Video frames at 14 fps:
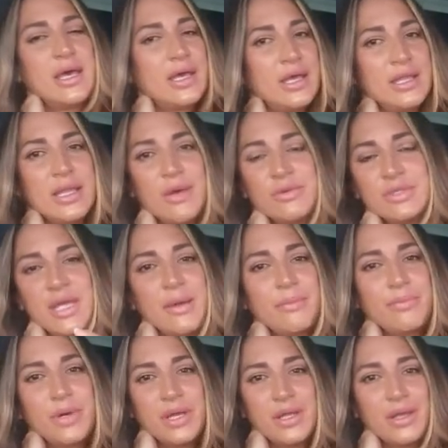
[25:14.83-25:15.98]
And that was that.
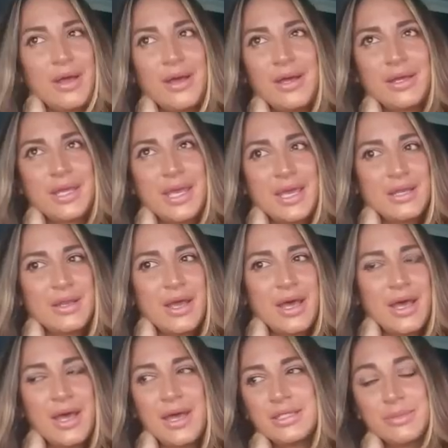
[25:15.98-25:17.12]
But again,
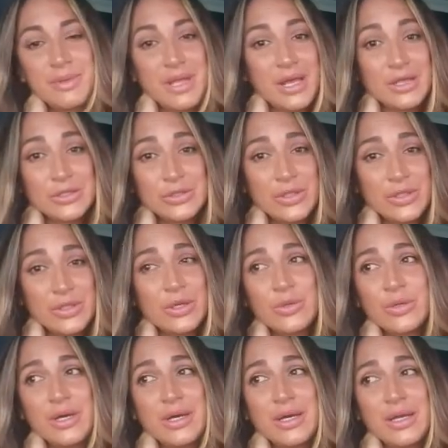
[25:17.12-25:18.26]
to be honest with
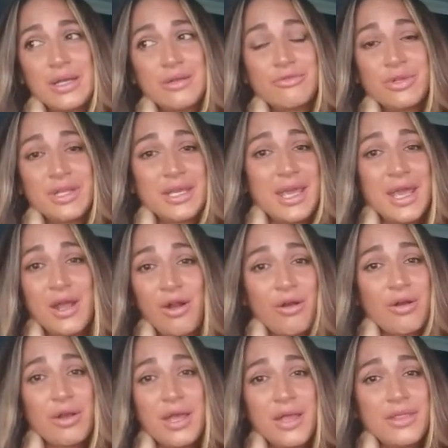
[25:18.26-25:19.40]
you, I don't really
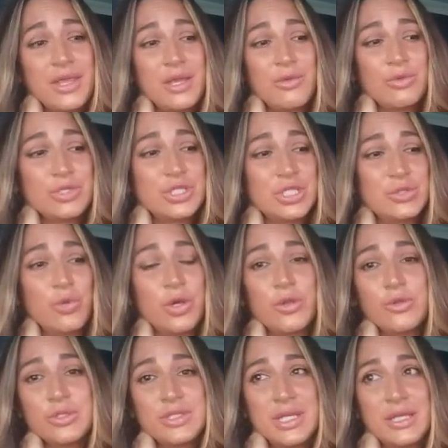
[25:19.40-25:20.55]
care. I think it was just one of
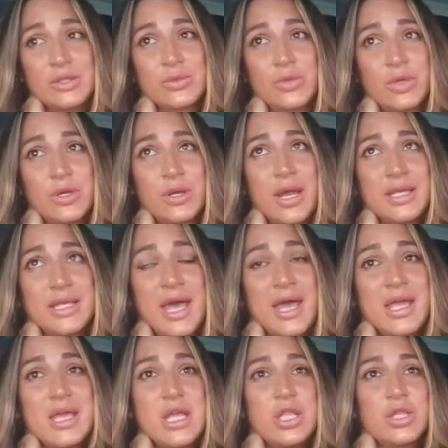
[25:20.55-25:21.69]
those things where
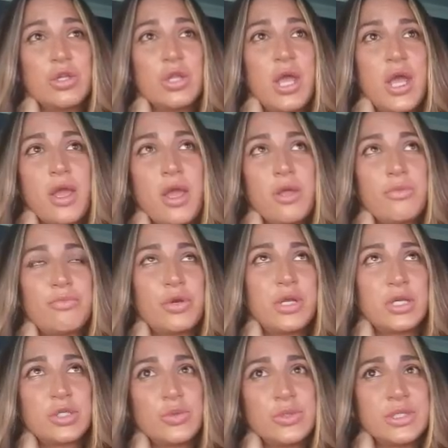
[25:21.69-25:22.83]

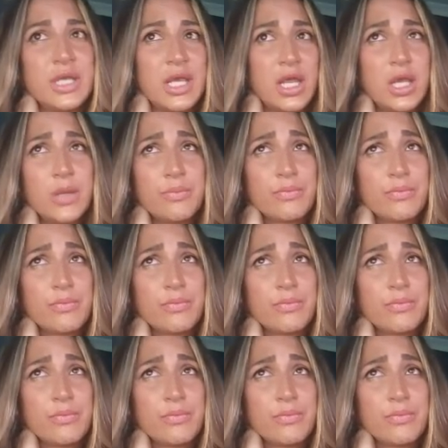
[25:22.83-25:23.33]
production was like,